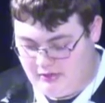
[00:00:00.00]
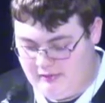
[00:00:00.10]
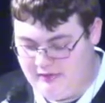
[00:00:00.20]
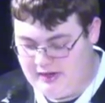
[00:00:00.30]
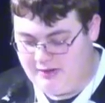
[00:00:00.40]

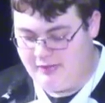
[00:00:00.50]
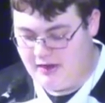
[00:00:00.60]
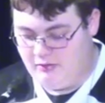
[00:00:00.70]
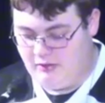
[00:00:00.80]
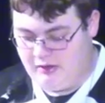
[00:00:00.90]
79
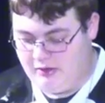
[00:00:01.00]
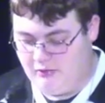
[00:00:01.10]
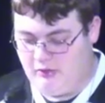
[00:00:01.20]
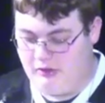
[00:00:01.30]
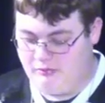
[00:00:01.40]
pounds and
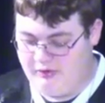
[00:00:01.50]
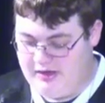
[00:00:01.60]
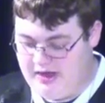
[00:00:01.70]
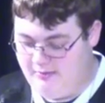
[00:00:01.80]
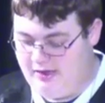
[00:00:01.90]
no longer
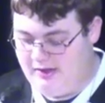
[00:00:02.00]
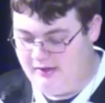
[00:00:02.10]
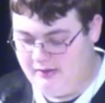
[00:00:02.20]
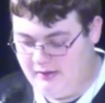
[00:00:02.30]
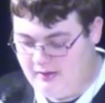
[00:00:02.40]

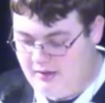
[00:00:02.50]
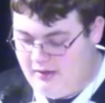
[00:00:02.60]
pre-diabetic.